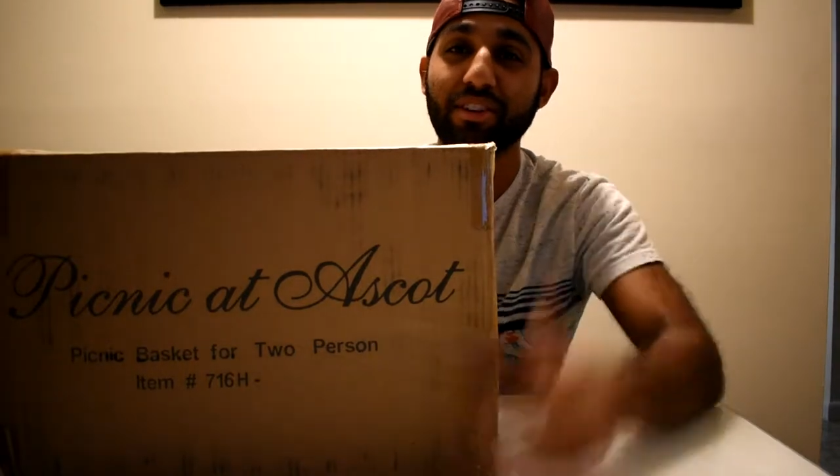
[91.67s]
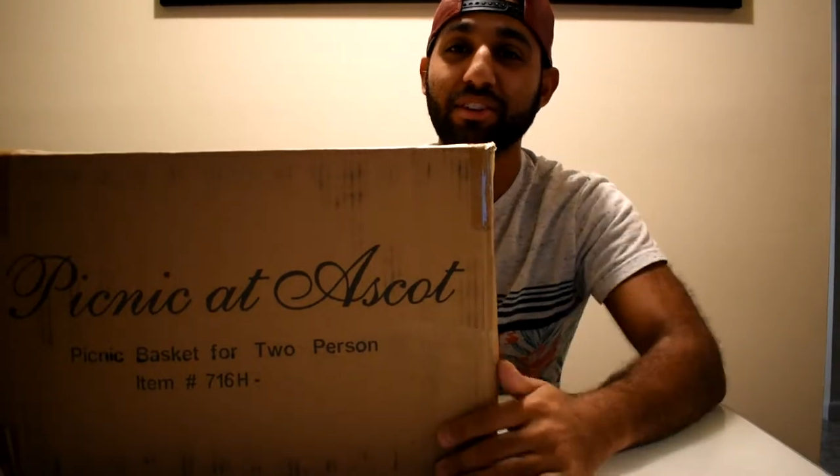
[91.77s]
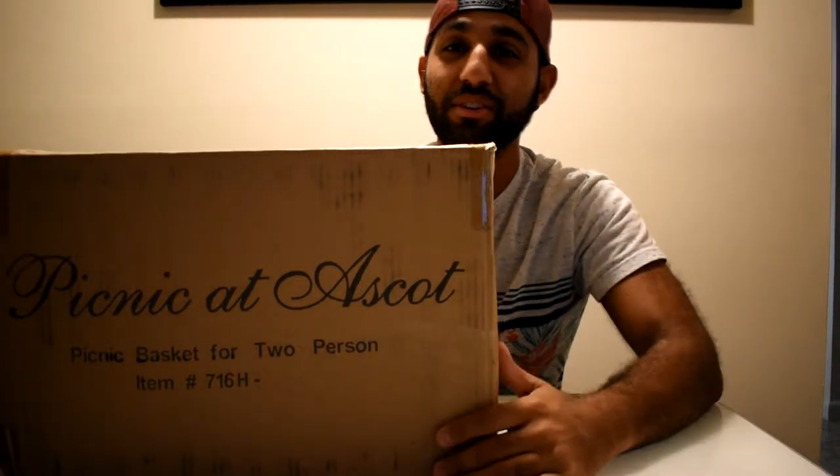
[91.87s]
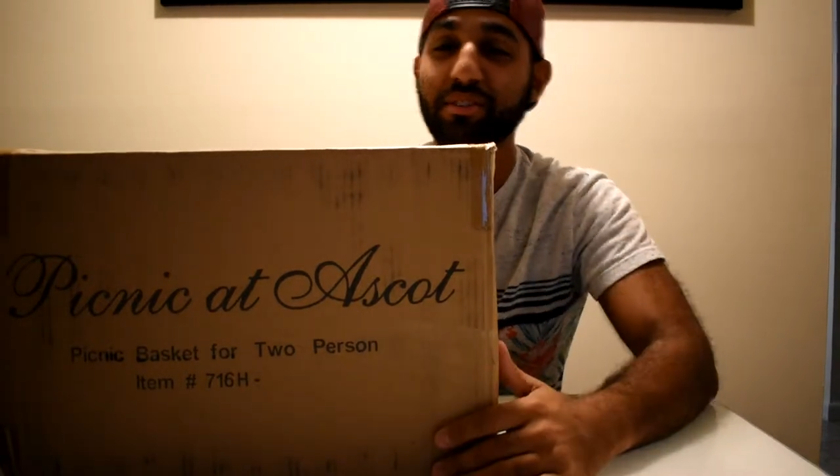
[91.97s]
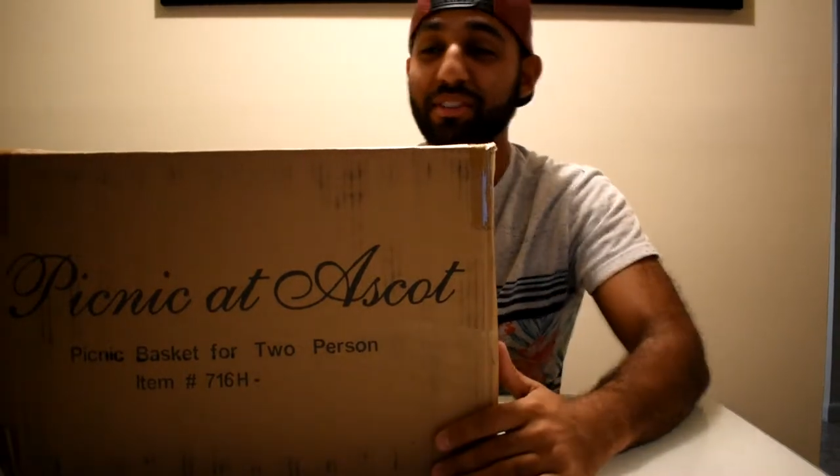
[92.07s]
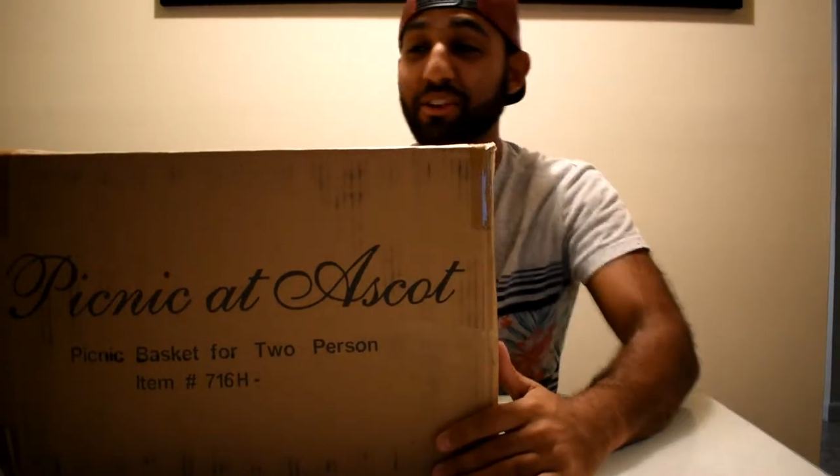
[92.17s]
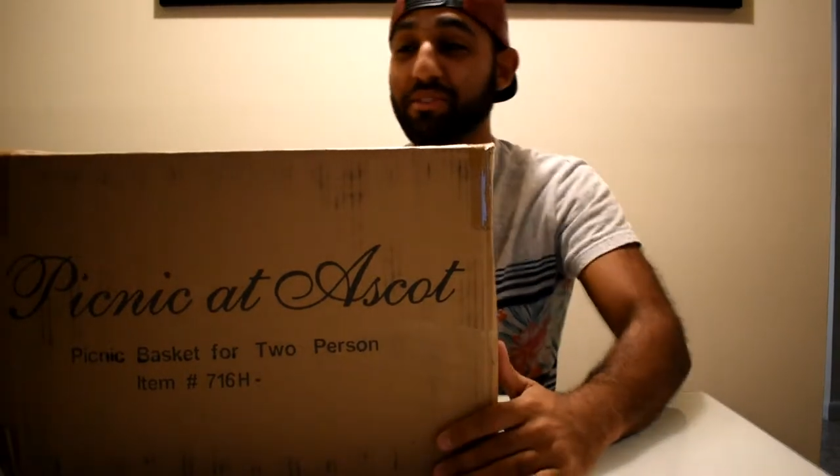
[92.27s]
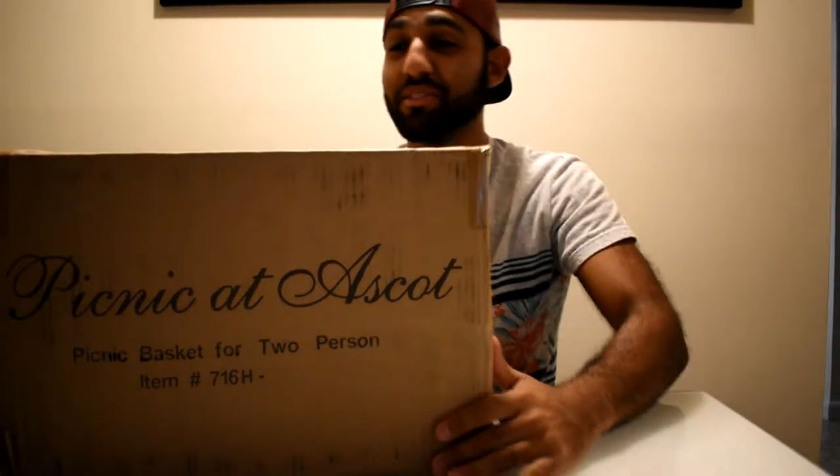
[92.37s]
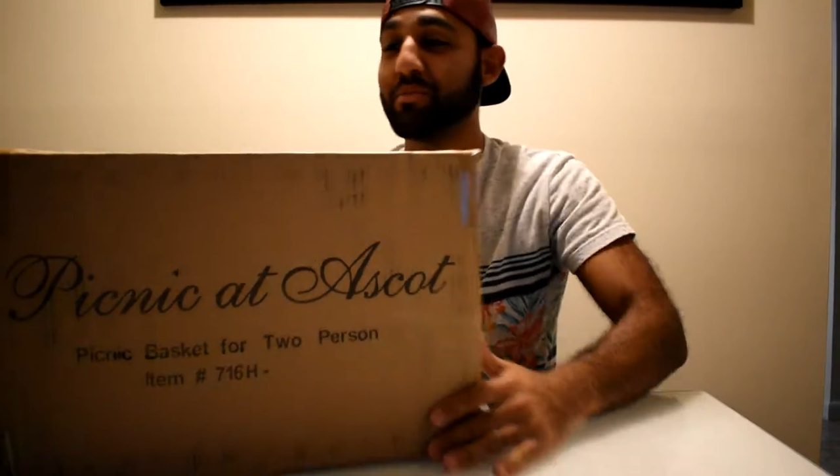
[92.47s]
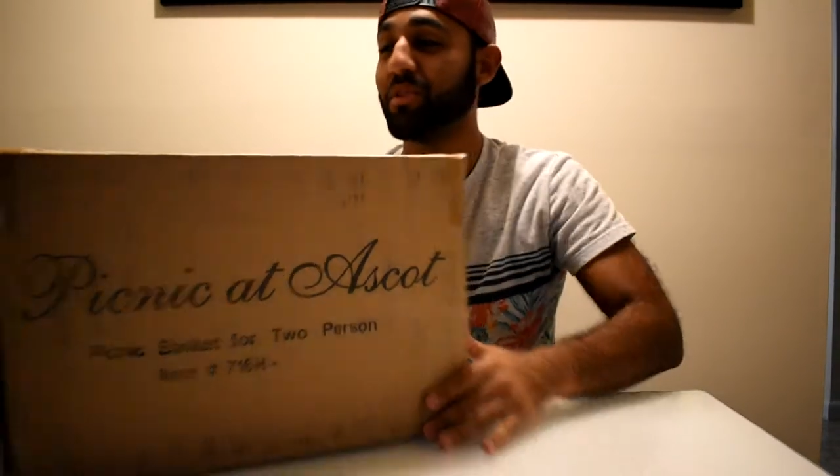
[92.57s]
you go. That
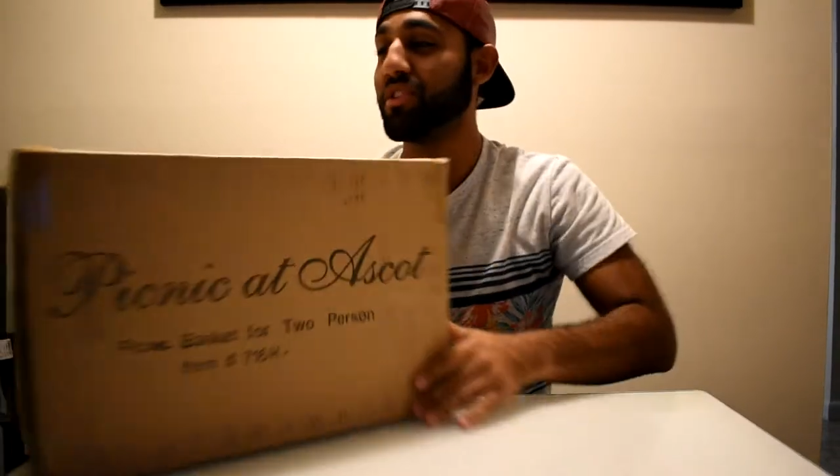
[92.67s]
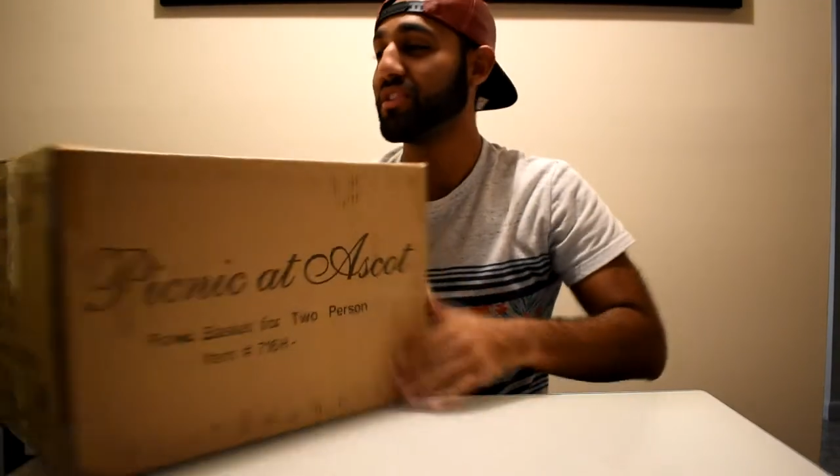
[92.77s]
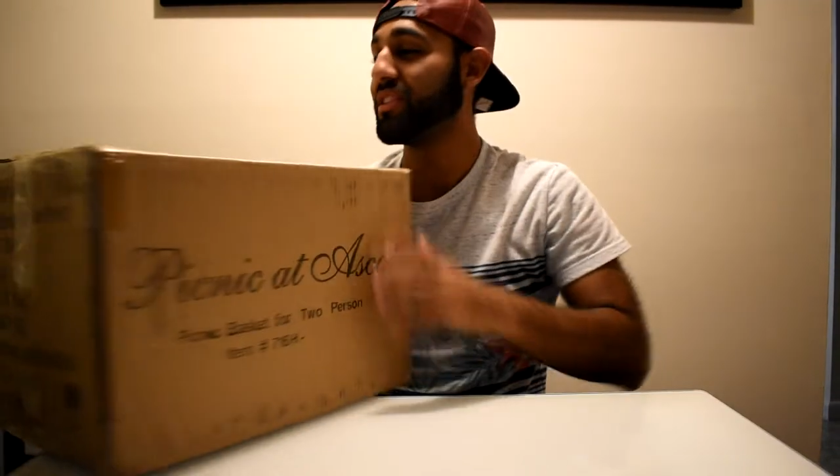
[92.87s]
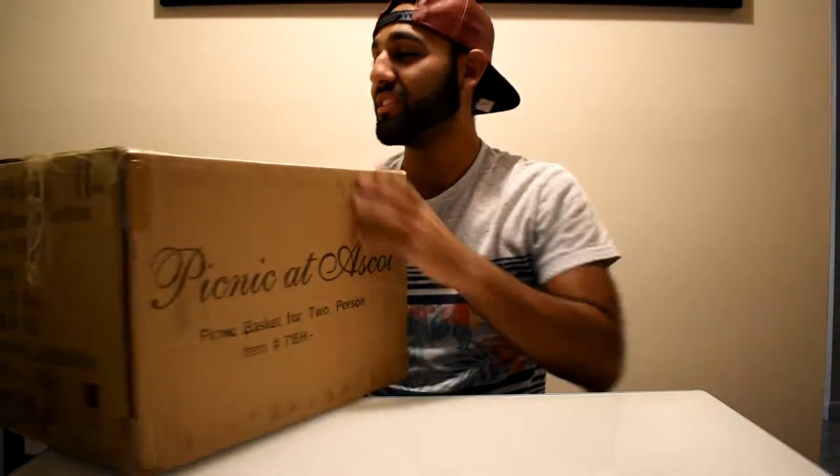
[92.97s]
was his brother.